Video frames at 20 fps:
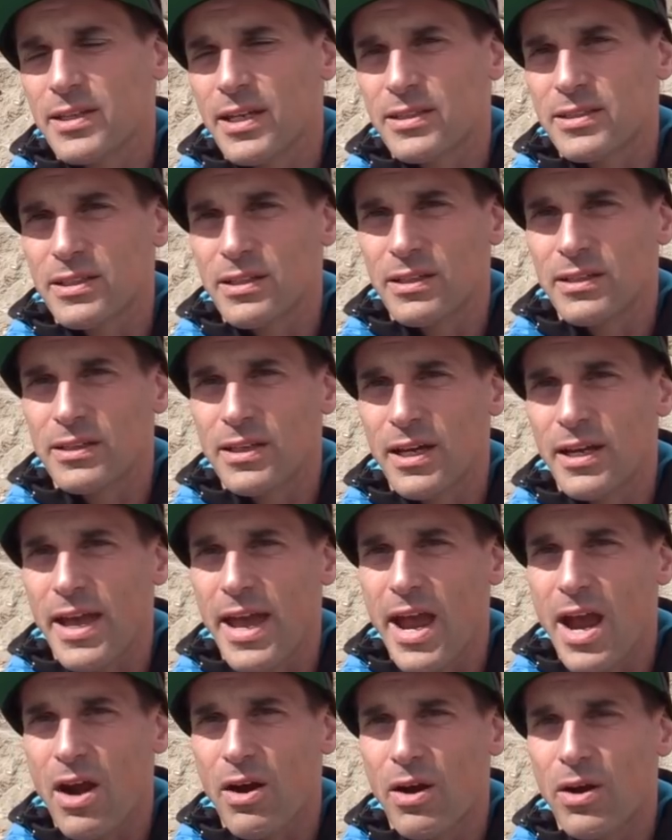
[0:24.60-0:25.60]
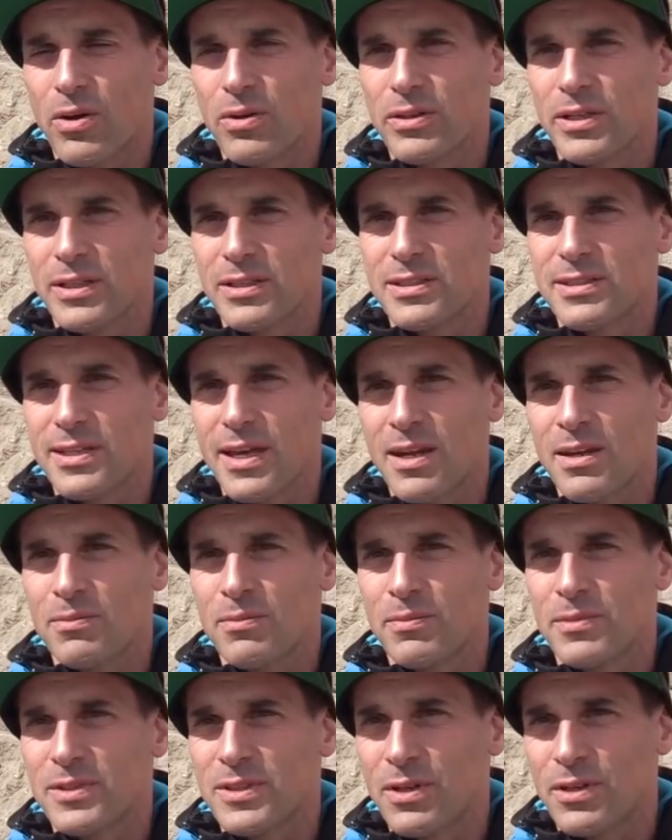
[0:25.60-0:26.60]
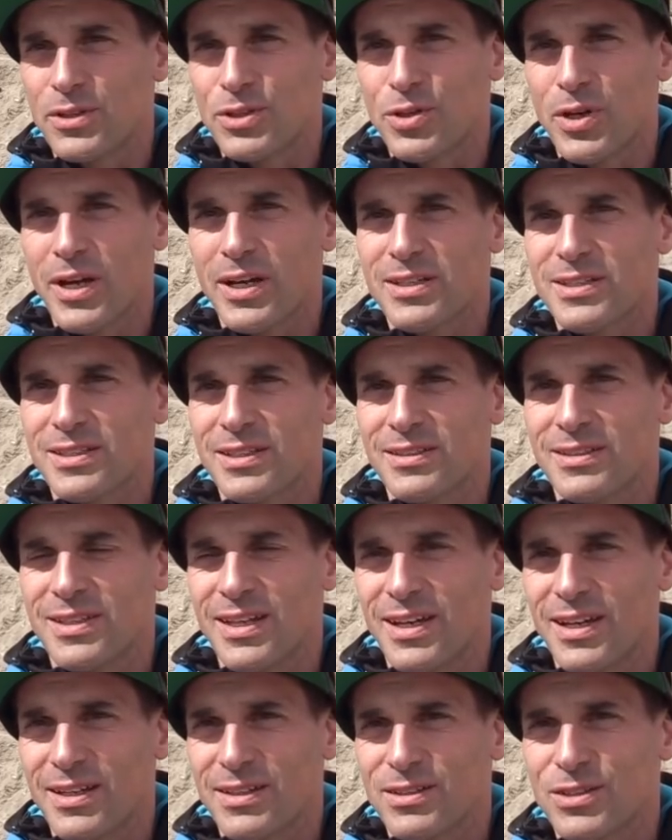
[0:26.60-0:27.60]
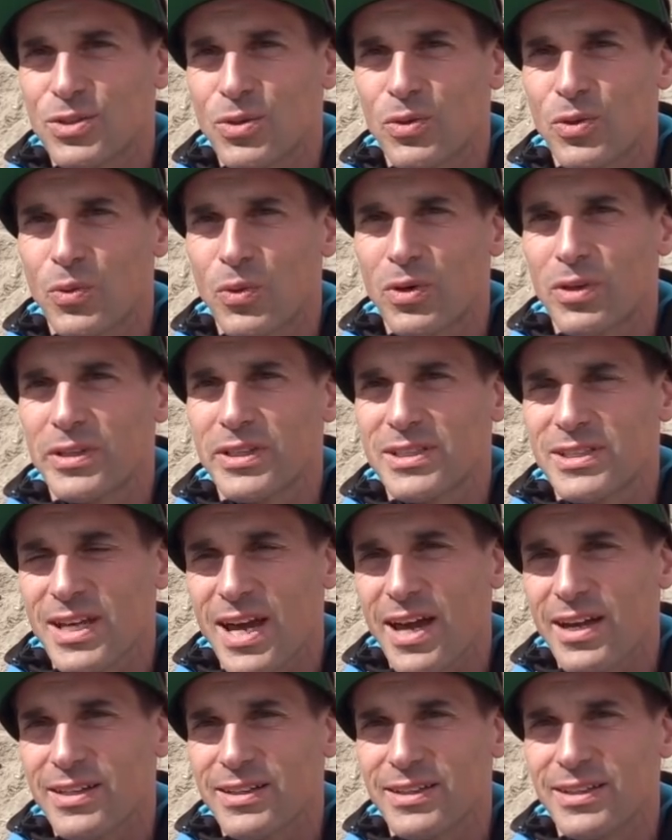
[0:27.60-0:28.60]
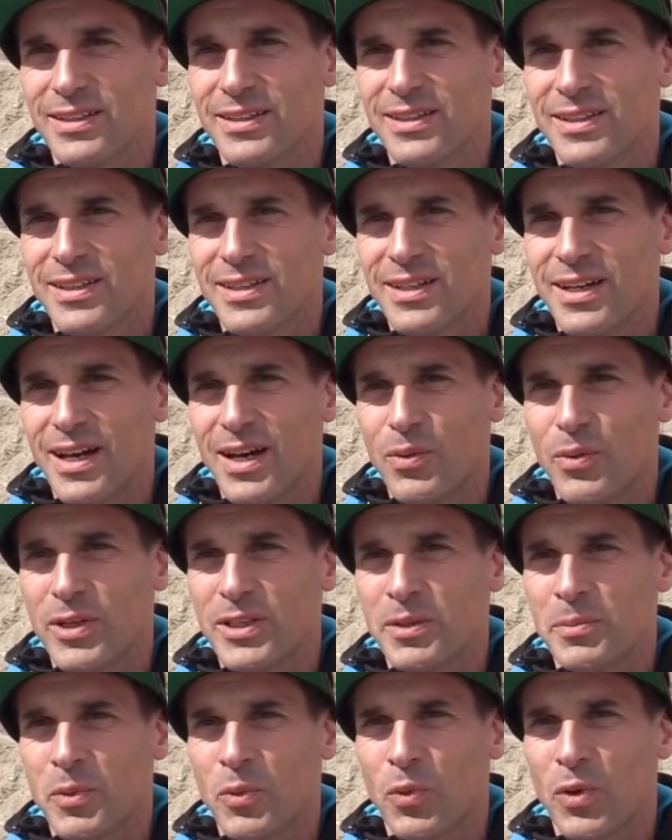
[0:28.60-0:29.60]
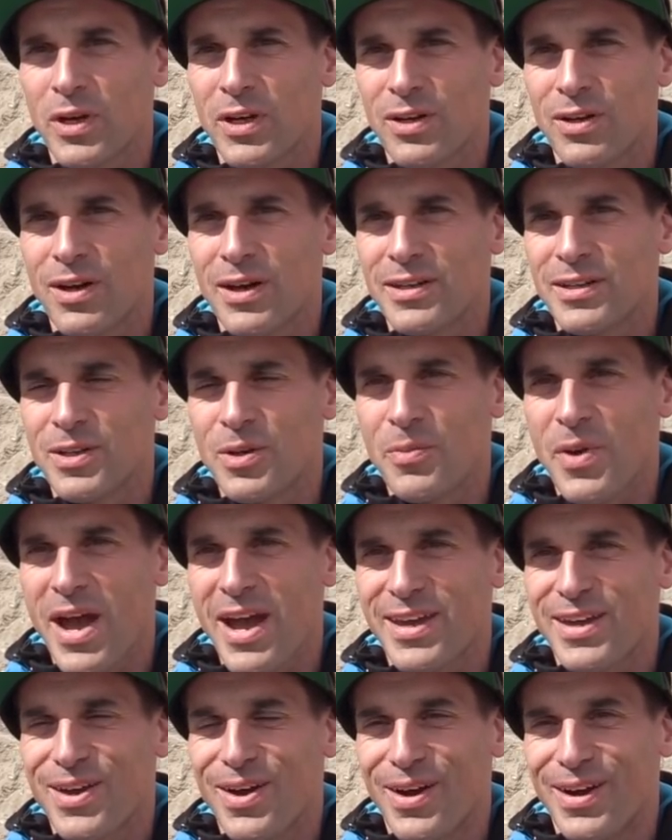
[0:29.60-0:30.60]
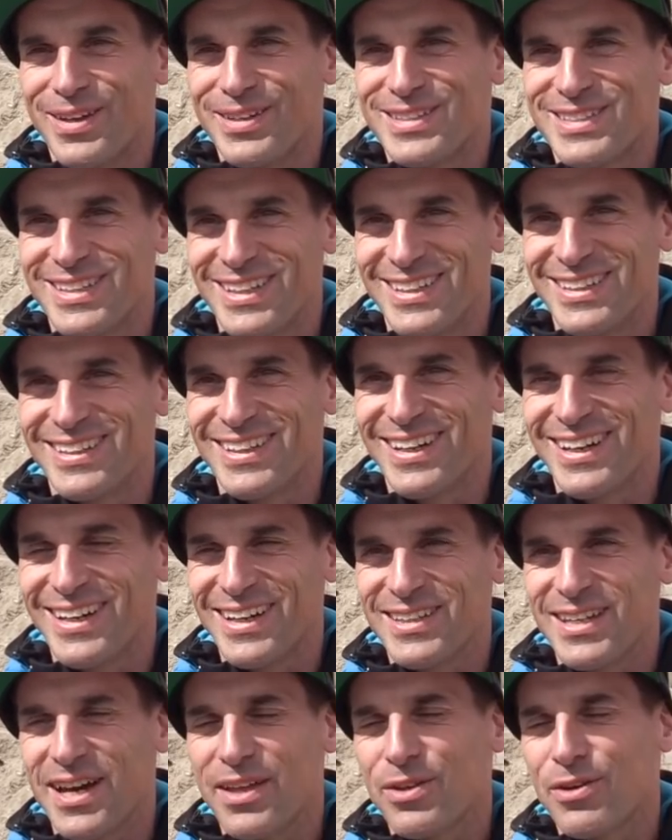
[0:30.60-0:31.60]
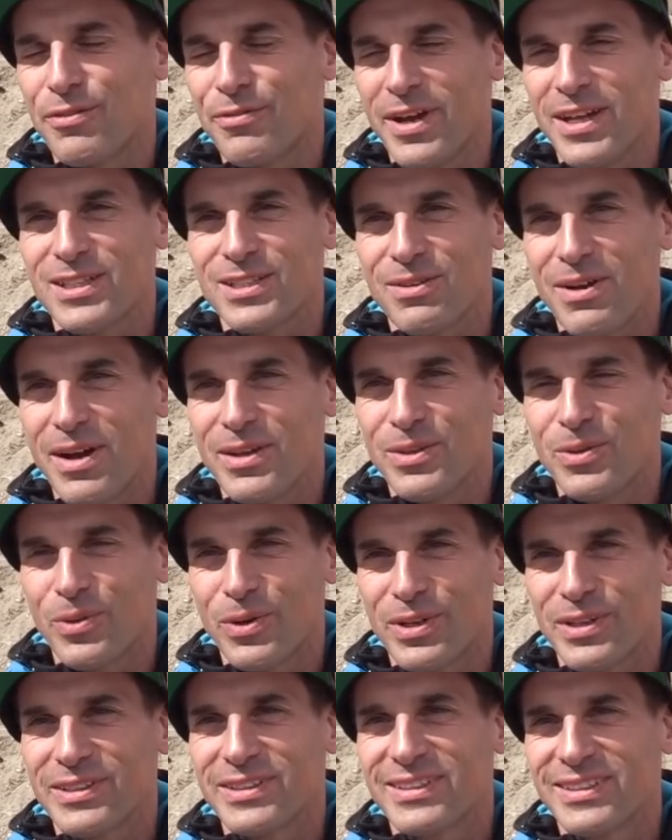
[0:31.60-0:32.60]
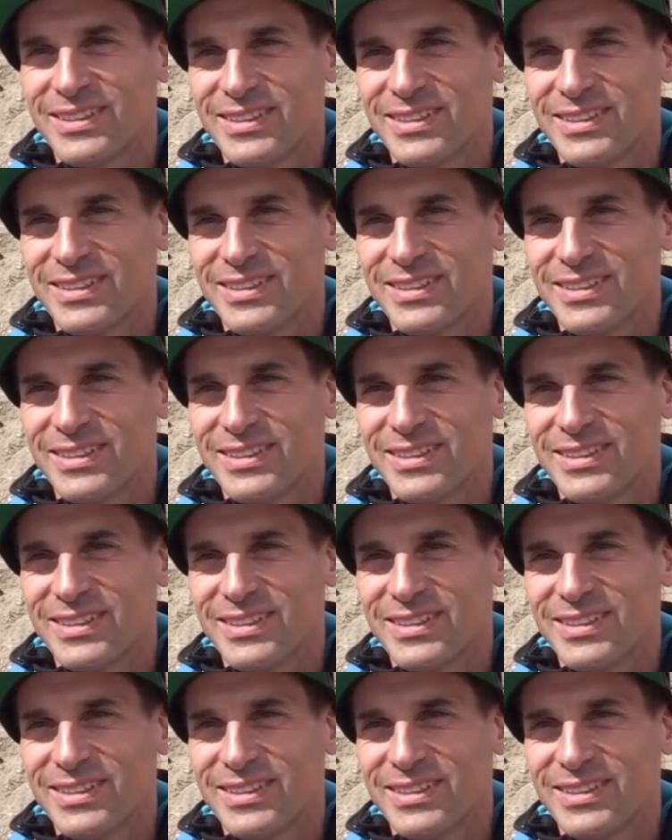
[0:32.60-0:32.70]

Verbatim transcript: get to kind of air out and send their tricks and uh, show the world exactly uh, what they've been working on in their backyards and uh, other events around the world.